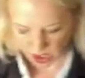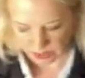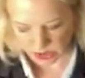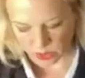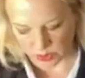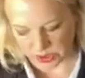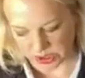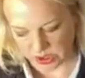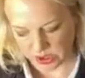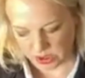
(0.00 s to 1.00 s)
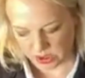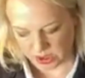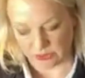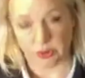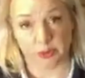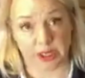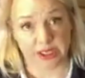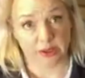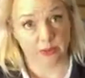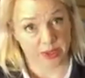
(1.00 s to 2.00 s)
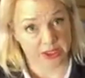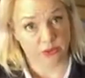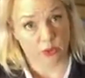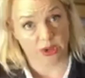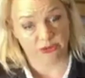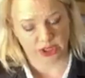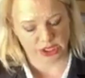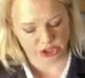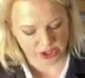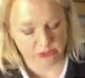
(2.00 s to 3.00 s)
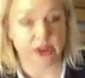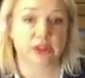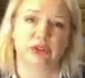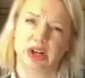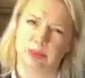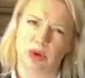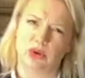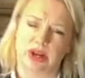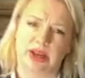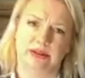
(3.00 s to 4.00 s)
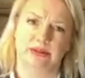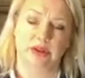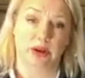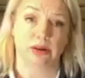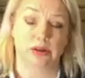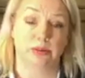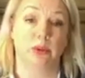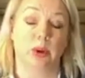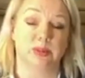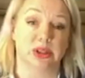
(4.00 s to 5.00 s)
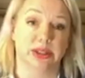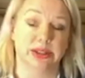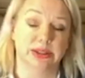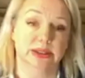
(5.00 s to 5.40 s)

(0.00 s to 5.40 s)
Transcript: So I would, if I was painting a piece of white furniture, in fact I've written a blog on it. If you go to my website,